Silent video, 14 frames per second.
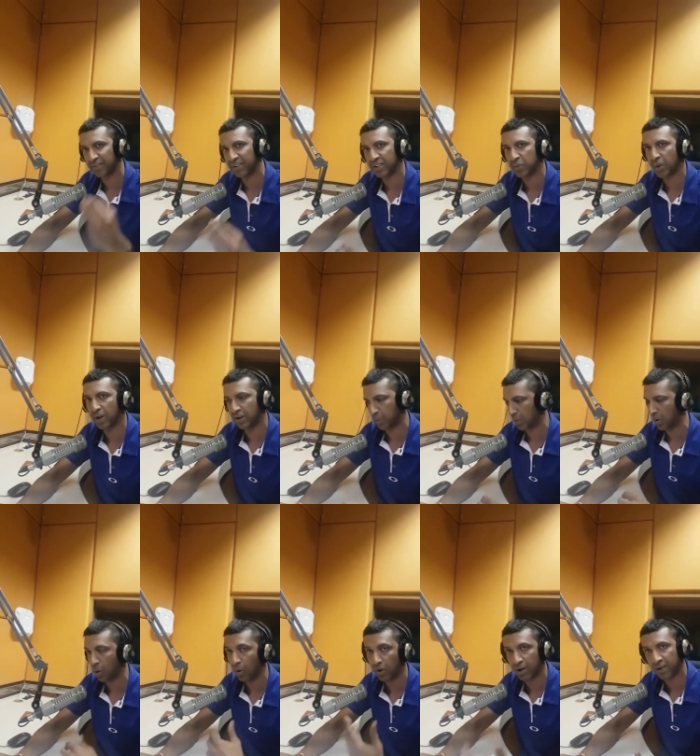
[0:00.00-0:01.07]
That's why we
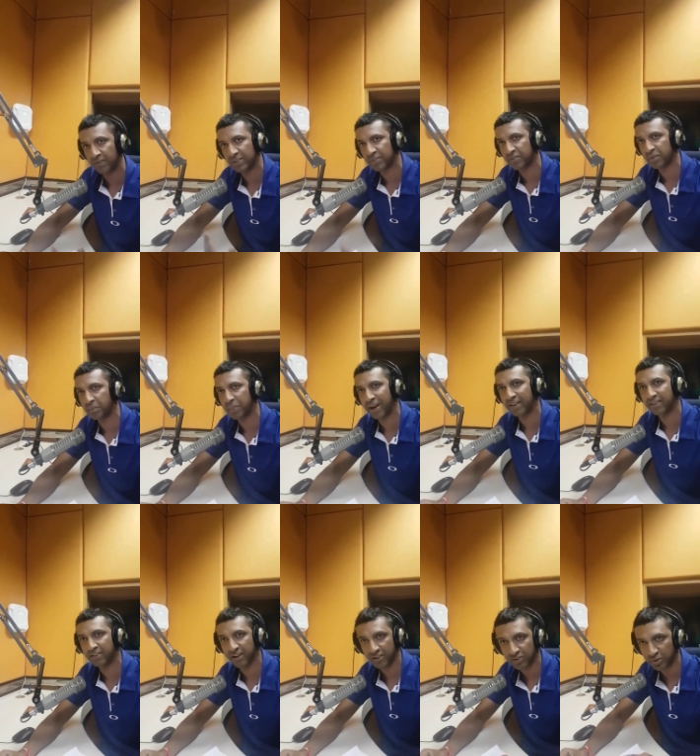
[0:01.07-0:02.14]
all have a different pain
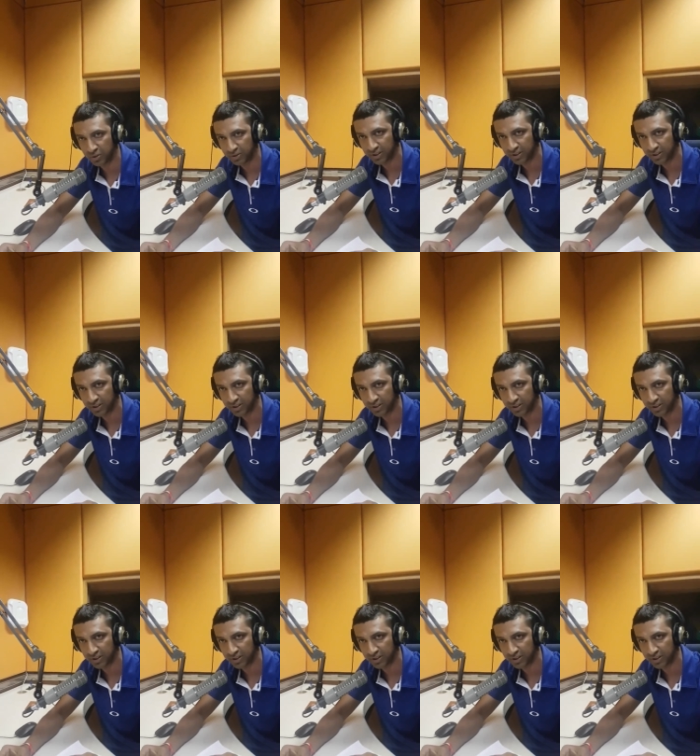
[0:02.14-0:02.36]
threshold.